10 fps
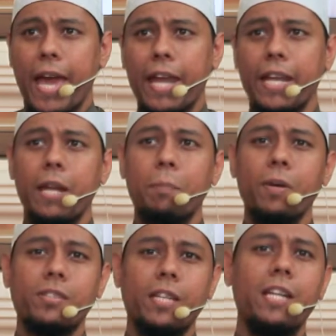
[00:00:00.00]
and then a
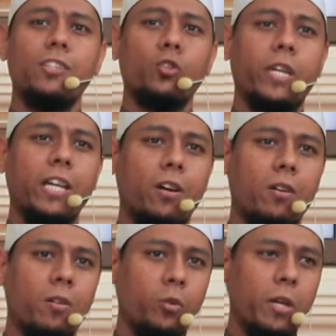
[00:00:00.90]
person is cooking
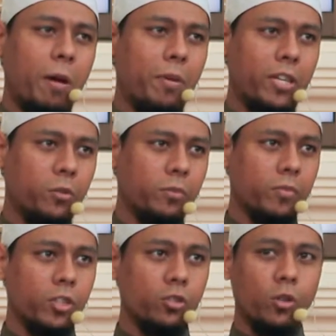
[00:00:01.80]
or doing barbecue.
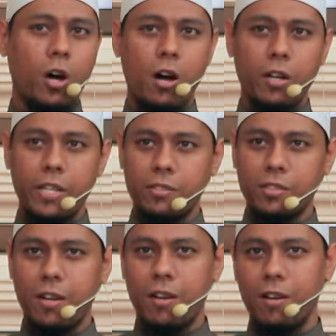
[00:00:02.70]
So all
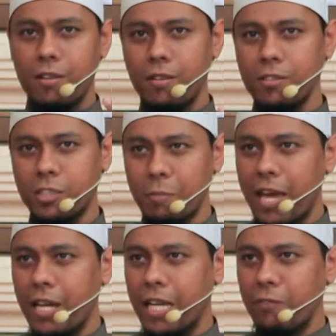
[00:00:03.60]
this uh,
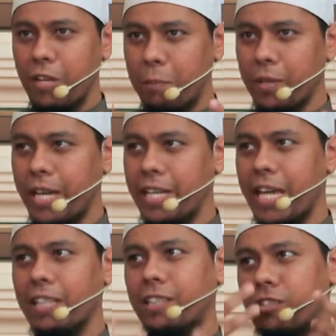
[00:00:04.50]
smell and vapor and
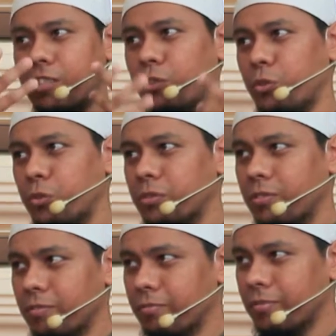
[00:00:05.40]
it enters into you.
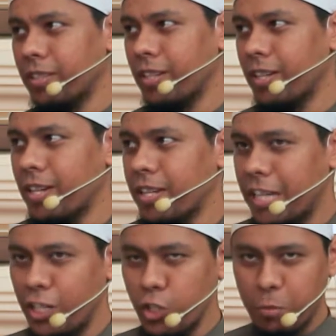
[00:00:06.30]

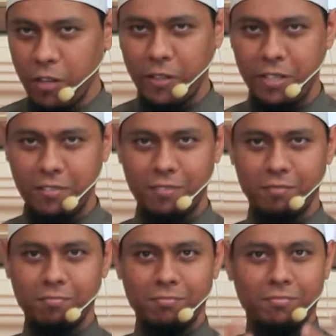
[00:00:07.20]
And you breathe in
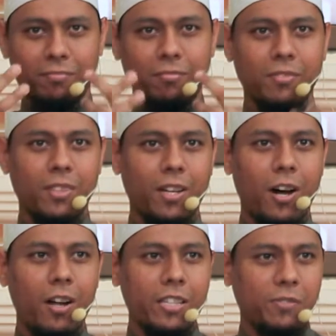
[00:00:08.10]

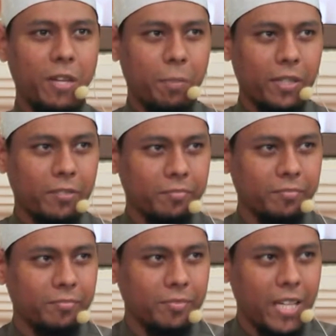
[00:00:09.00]
all this vapor.
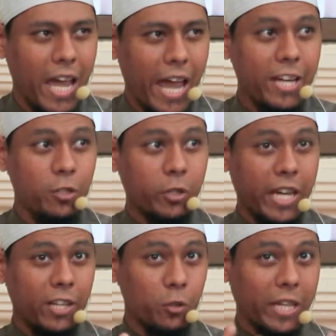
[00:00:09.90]
And you
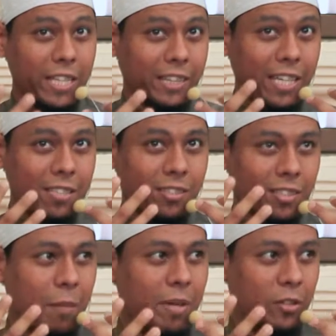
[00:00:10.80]
can, you can
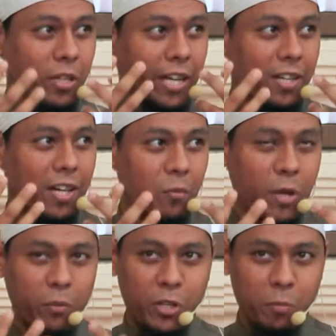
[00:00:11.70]
taste, I mean, you can, uh,
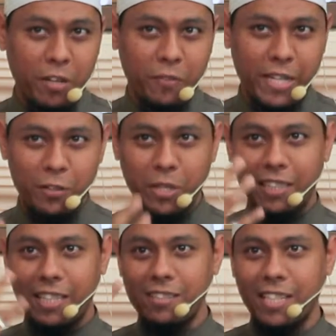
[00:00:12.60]
when you breathe in and you
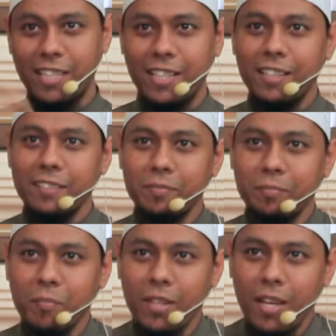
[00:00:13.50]
can taste any the,
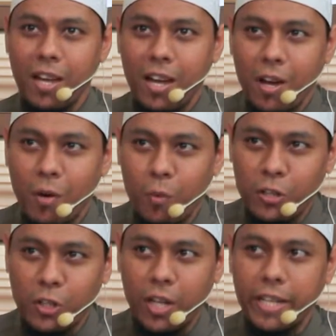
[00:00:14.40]

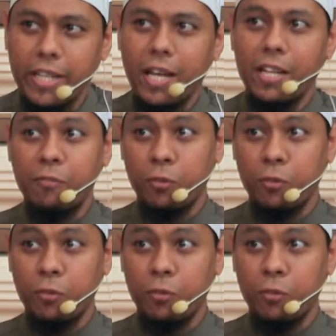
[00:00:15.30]
what you call it, uh, the